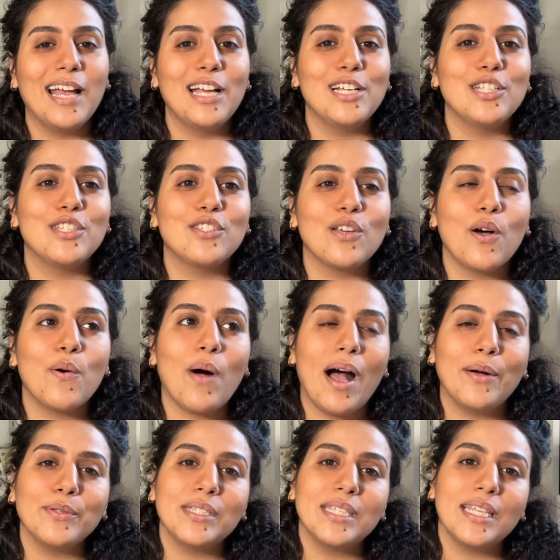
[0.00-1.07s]
So
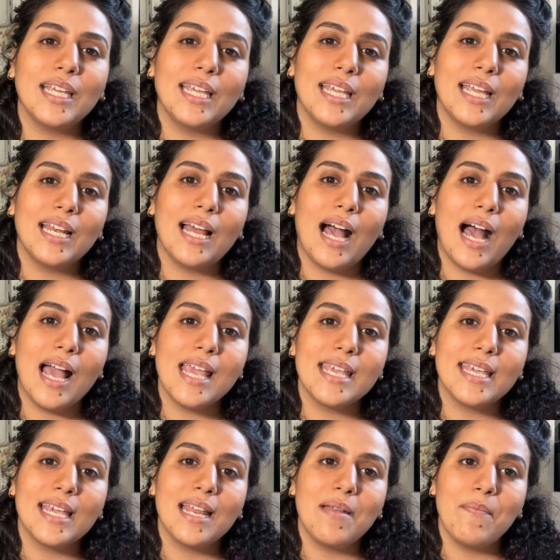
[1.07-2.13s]
I was thinking I
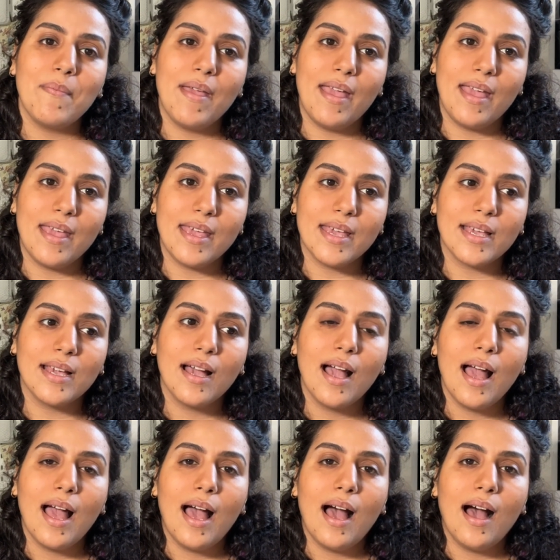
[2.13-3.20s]
can make
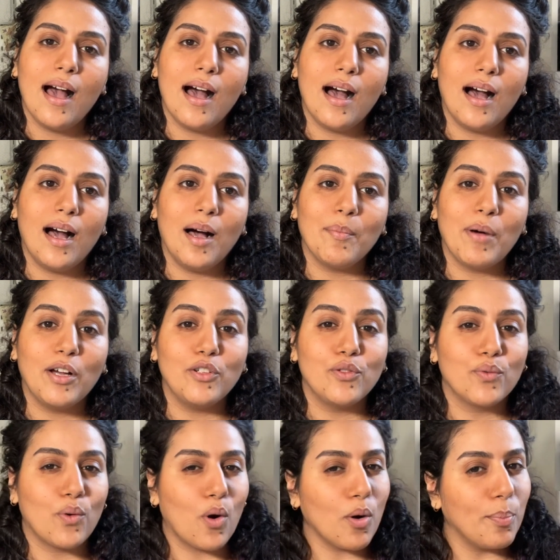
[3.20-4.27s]
a
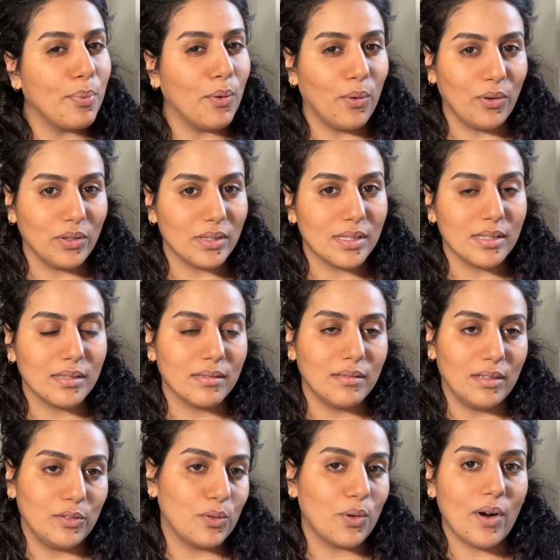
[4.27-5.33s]
drawer pulls
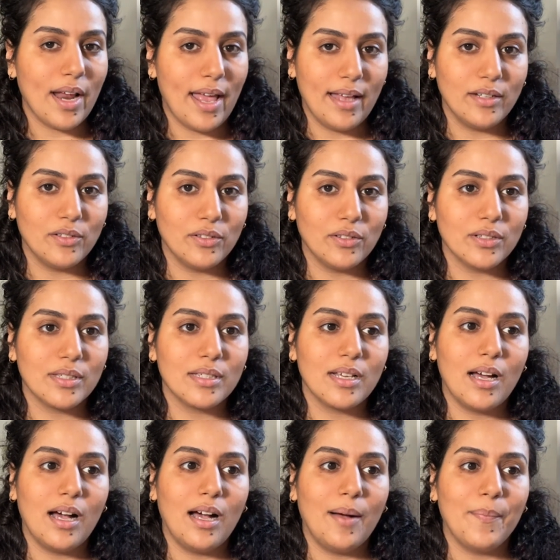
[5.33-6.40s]
or drawer handles
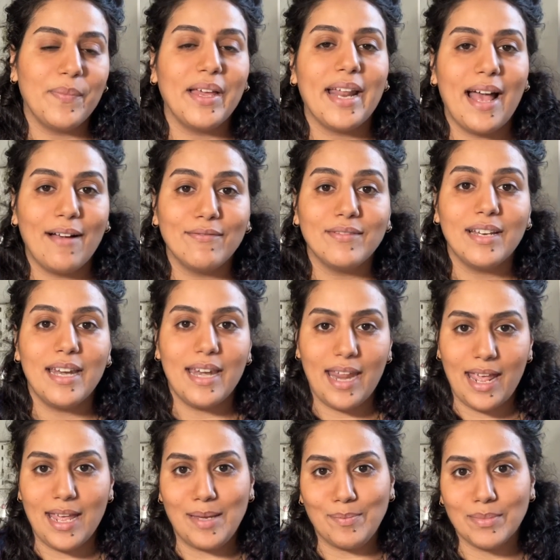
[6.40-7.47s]
that have the
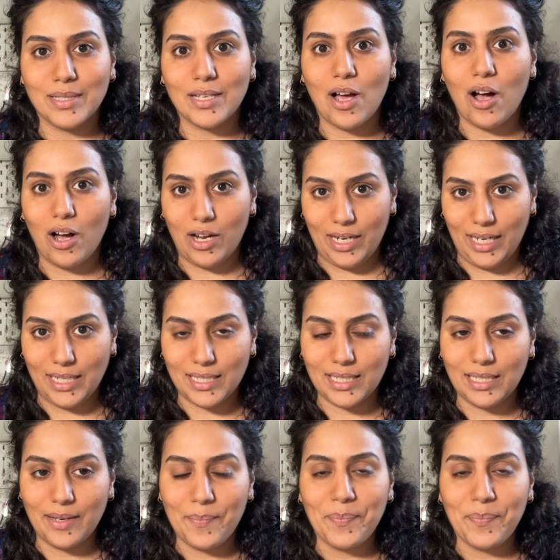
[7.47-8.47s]
names on it.